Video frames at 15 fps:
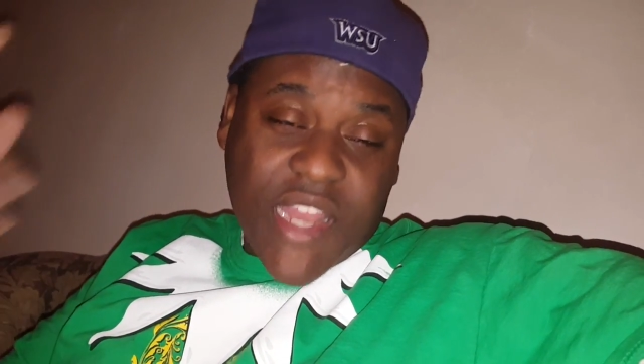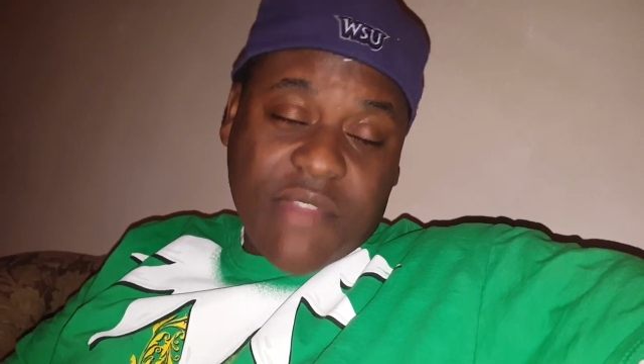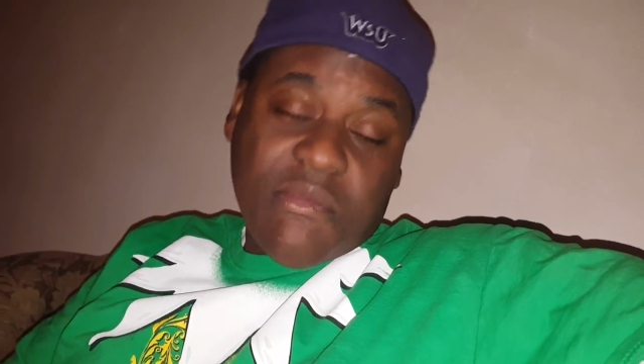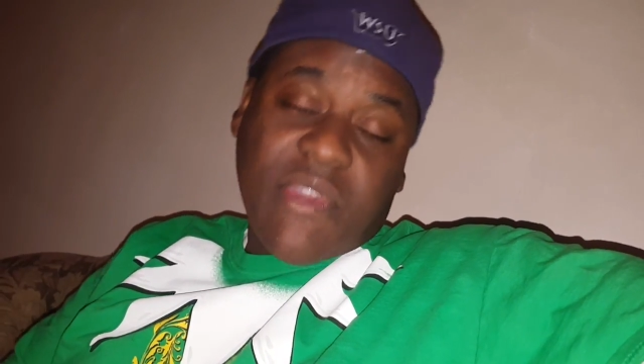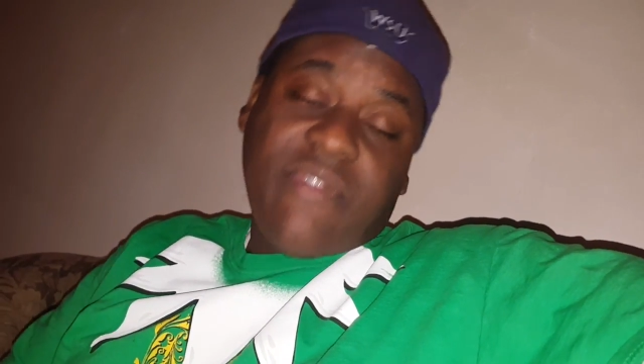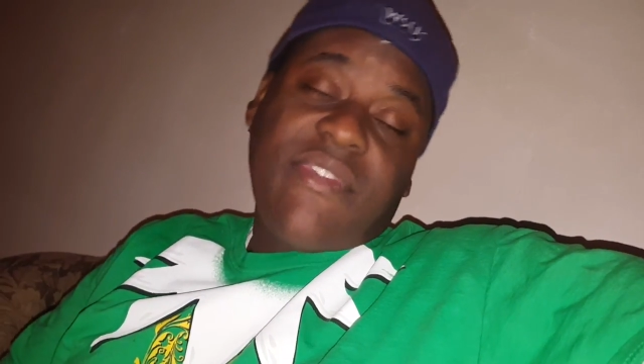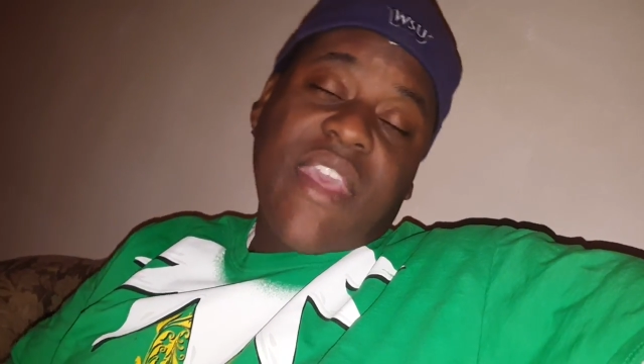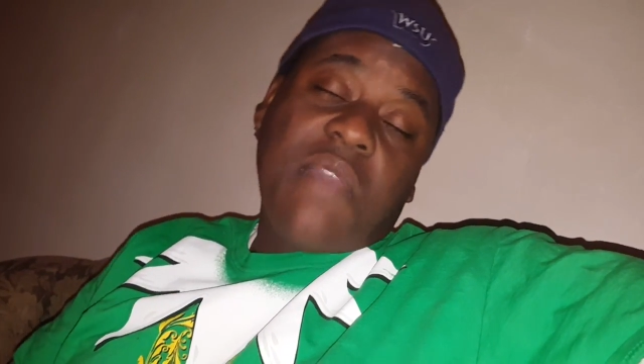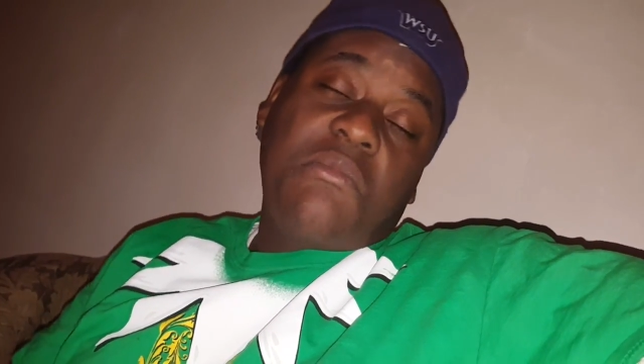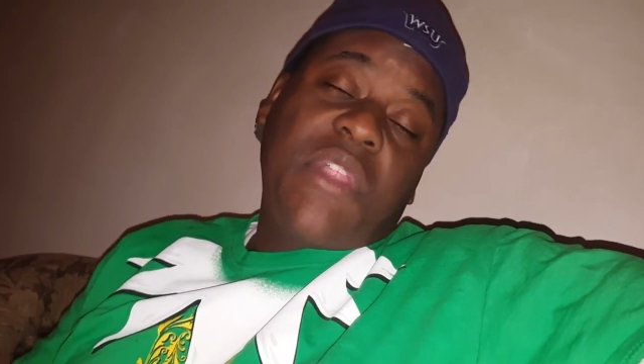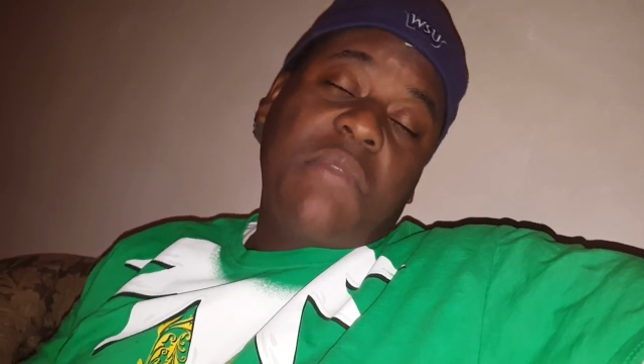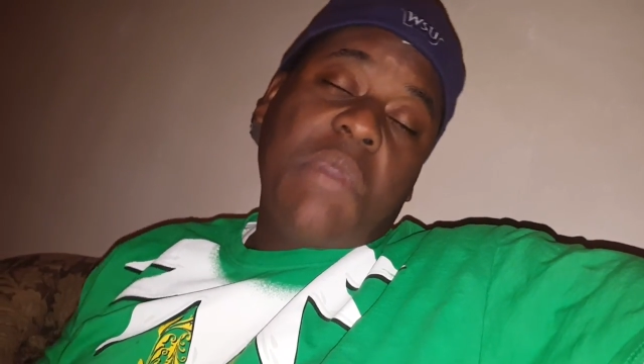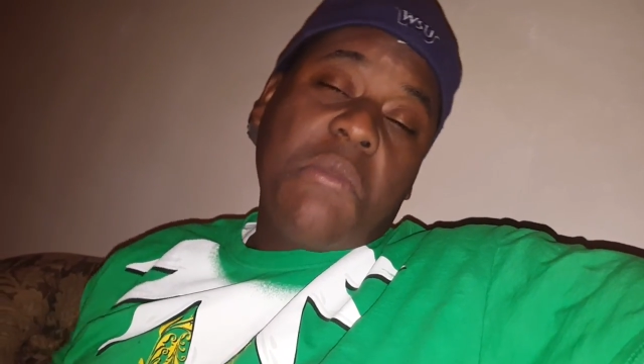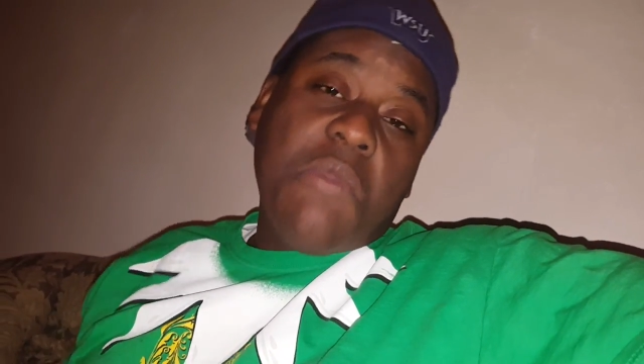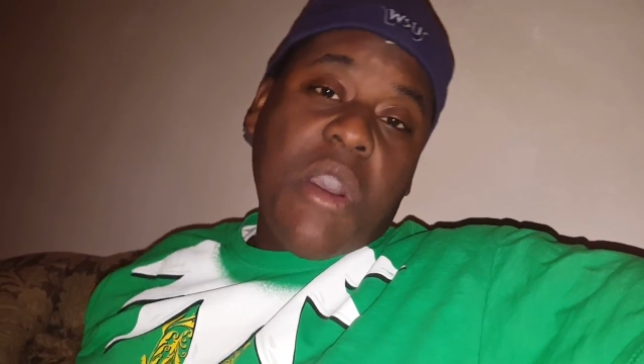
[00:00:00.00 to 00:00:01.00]
in my family
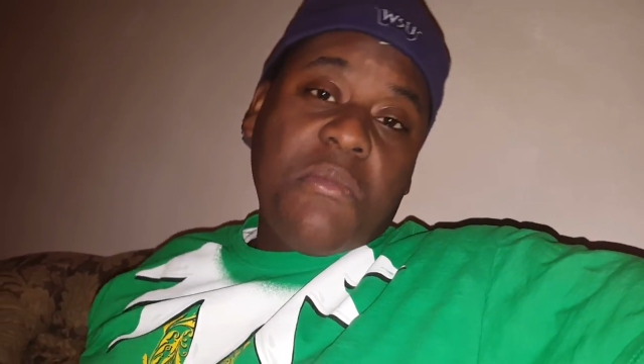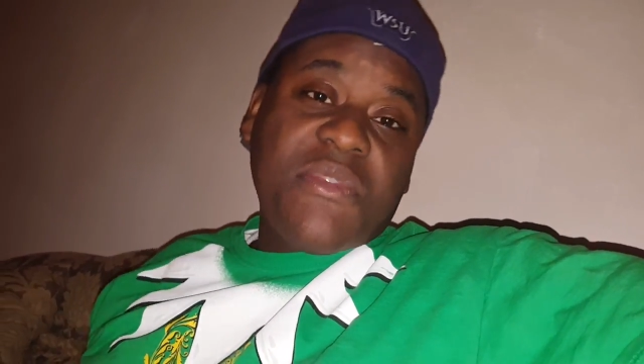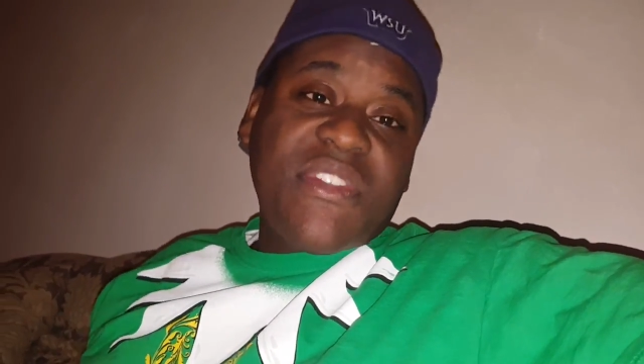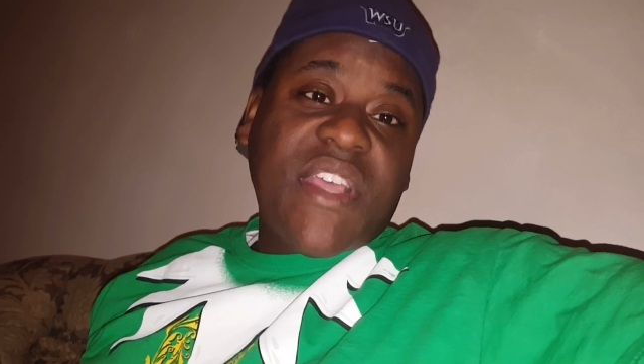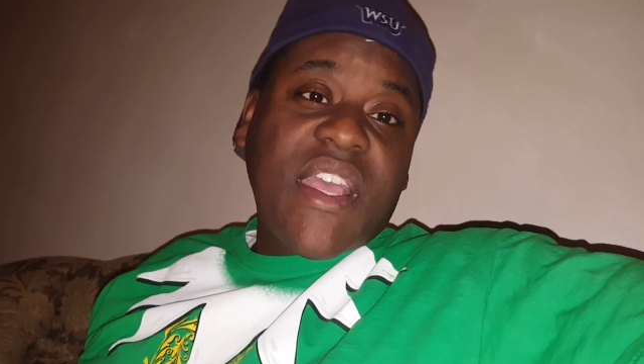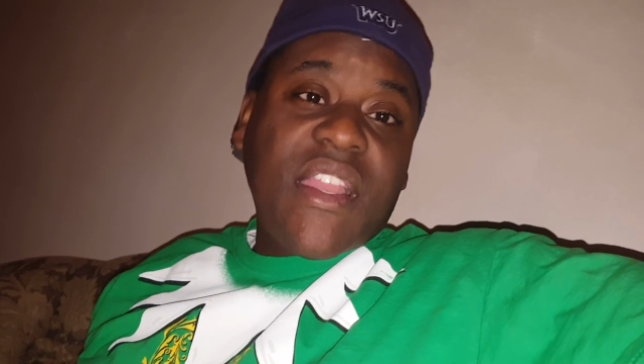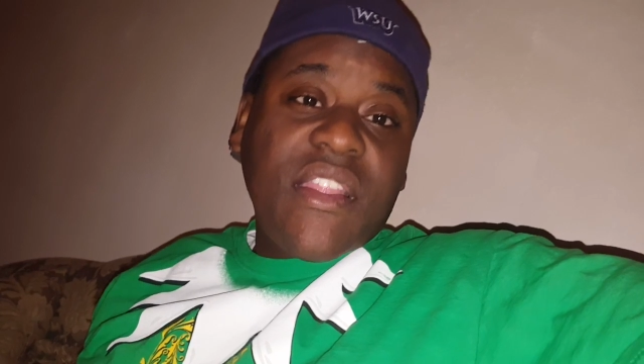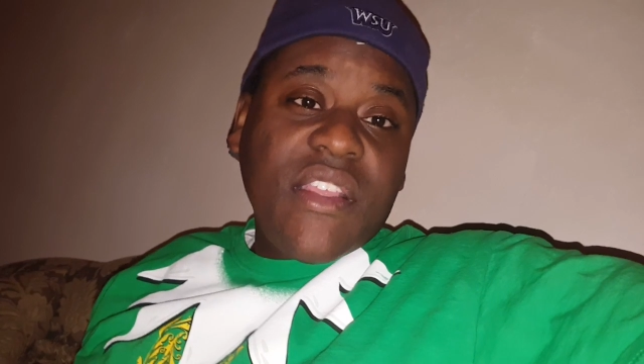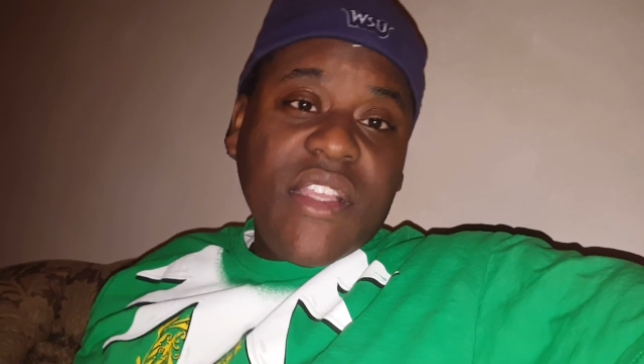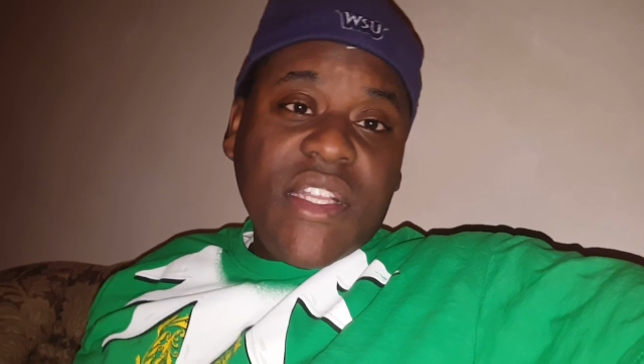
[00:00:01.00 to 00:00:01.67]
on my mom's side.